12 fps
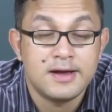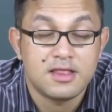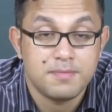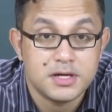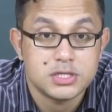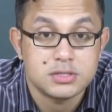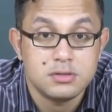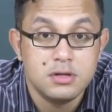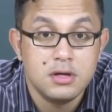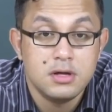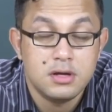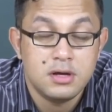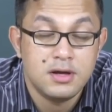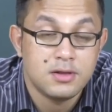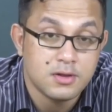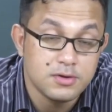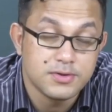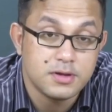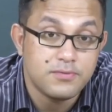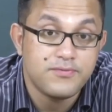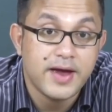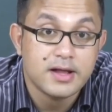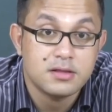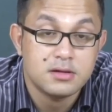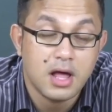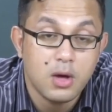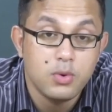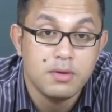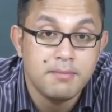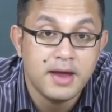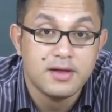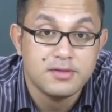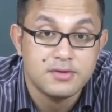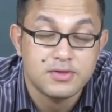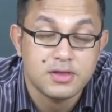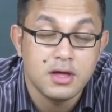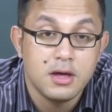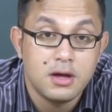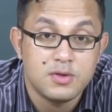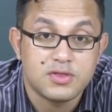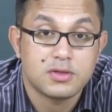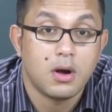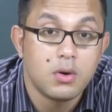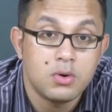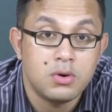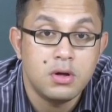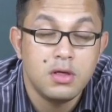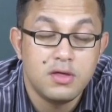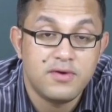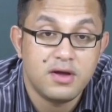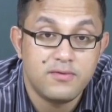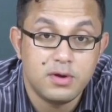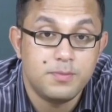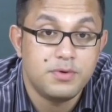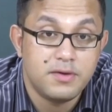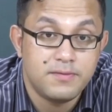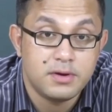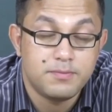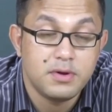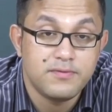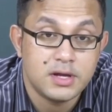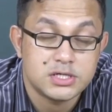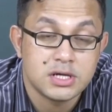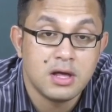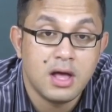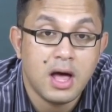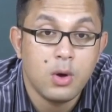and special uh, is also the fact that how he makes this uh, sorrow very, very privileged,